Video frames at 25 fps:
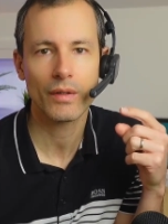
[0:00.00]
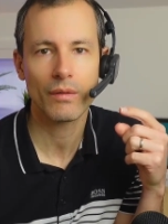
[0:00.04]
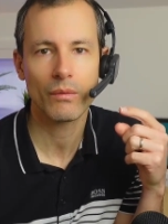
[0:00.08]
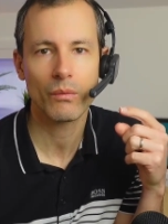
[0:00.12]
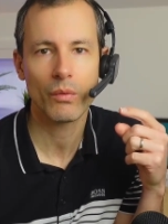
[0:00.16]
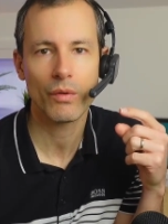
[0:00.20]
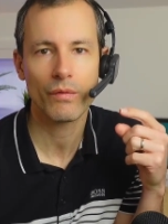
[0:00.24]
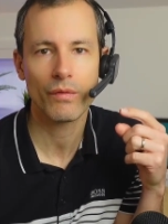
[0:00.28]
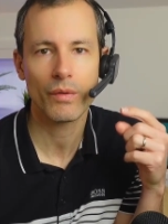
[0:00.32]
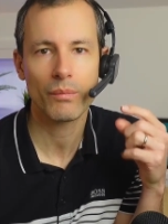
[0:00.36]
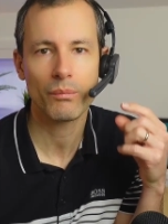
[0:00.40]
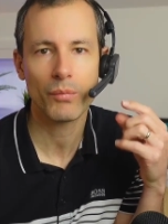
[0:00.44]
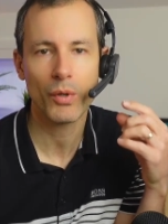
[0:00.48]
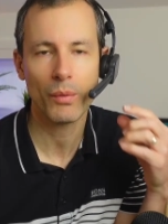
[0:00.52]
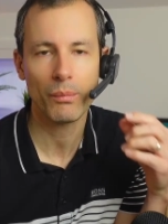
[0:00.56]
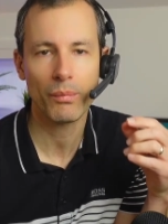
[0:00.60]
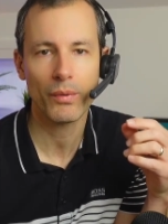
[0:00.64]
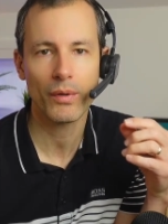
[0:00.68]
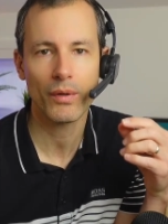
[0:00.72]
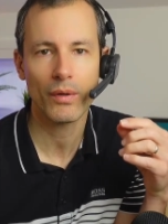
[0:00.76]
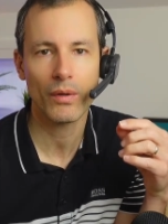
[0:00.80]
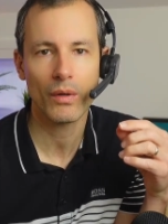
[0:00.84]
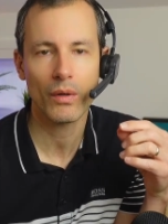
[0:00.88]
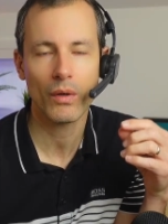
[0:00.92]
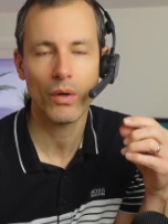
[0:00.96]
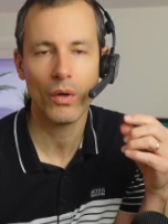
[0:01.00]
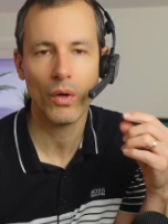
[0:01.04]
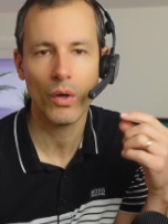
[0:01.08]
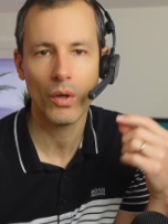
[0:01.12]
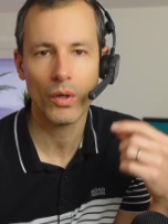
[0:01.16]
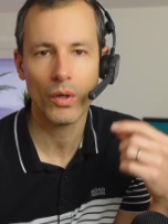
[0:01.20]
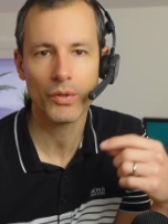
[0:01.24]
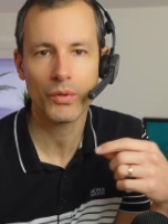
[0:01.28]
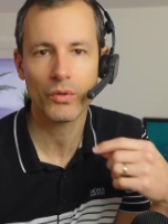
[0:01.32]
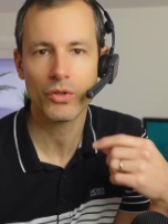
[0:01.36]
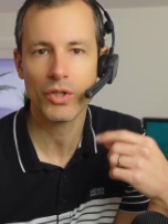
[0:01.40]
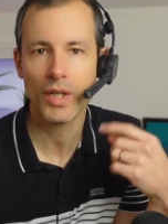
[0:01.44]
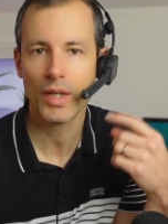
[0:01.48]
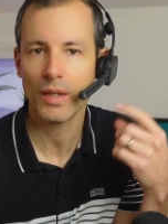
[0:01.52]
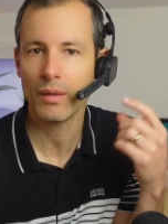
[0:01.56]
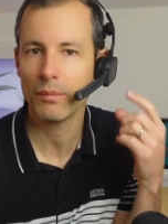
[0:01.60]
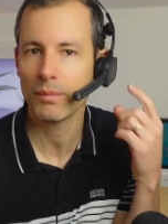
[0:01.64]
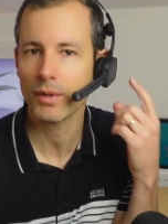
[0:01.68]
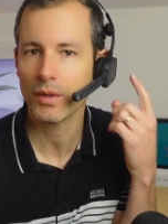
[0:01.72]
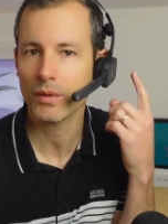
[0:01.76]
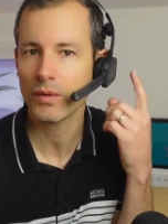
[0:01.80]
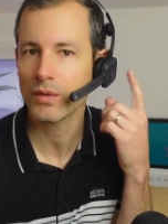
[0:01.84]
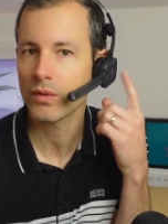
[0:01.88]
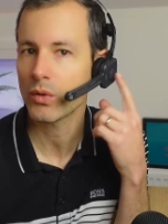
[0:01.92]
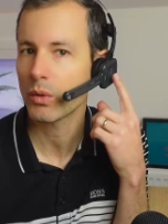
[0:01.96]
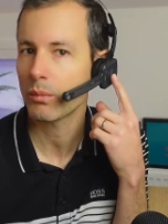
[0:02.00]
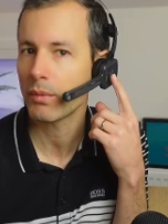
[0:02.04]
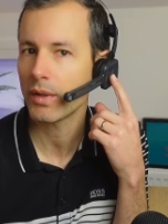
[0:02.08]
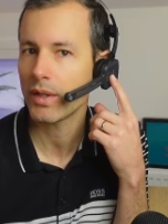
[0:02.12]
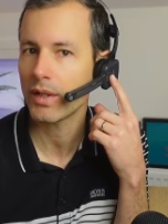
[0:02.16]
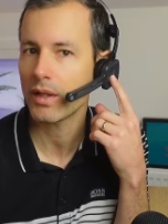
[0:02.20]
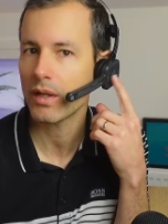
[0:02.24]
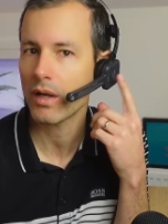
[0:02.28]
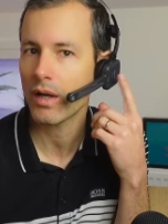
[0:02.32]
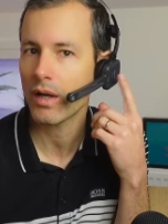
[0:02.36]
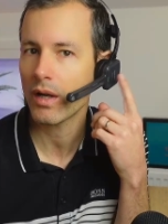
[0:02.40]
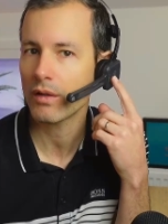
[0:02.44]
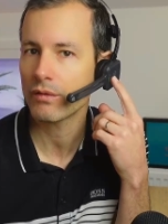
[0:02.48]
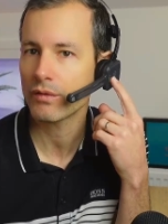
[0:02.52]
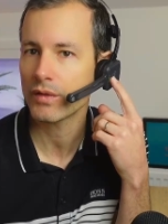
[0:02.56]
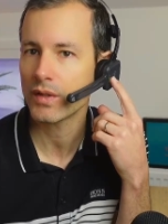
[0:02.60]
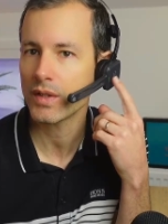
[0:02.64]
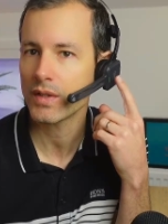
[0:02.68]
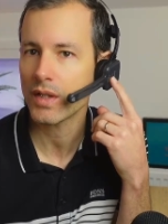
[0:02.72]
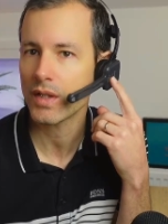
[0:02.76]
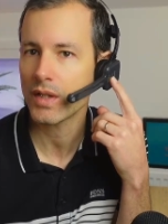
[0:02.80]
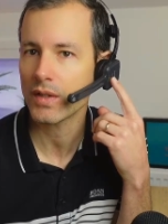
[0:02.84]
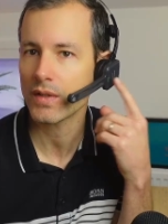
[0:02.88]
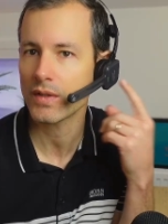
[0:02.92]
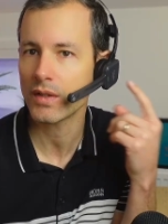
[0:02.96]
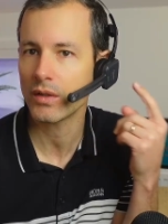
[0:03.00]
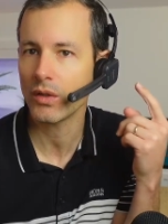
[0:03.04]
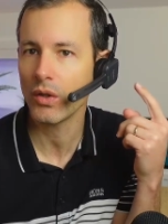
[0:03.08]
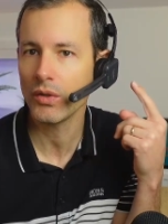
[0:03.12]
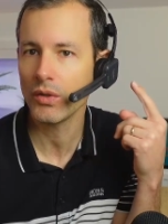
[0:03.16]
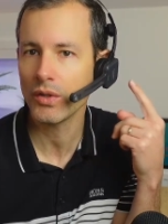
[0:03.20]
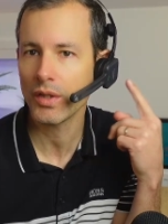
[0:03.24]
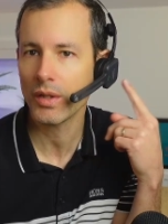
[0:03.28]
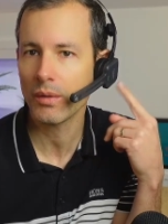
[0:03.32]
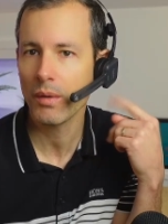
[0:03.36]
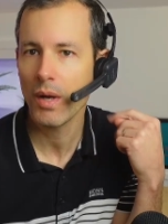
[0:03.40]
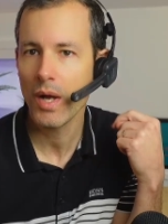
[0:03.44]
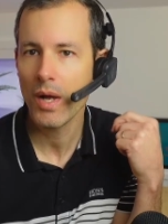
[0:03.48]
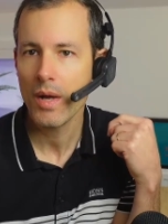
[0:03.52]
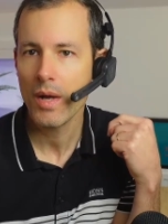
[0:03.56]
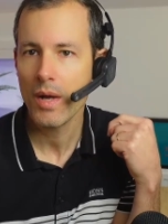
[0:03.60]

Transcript: with a proper audio channel because normally I have this headset on here,